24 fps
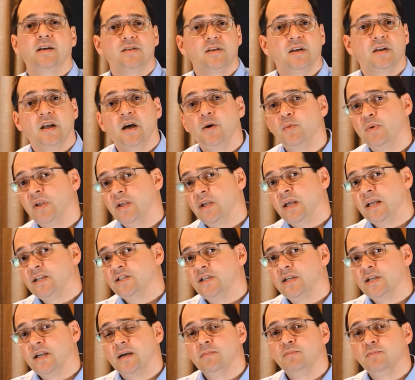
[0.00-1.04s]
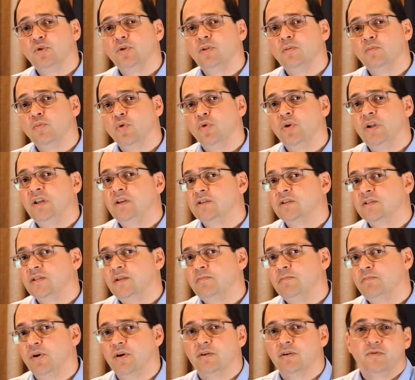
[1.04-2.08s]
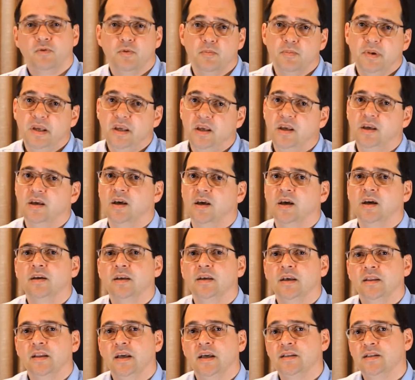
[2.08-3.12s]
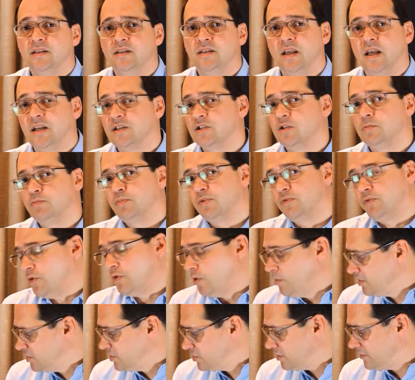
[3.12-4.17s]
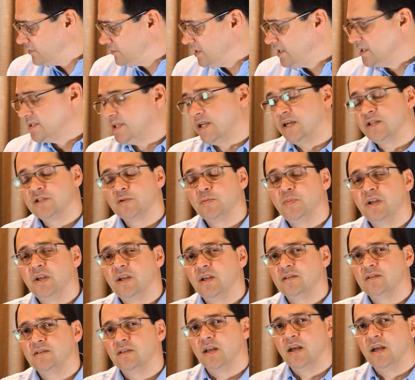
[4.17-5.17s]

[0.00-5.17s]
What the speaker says: so now we actually come to the more interesting part for me, and that's the actual performance of these loudspeakers.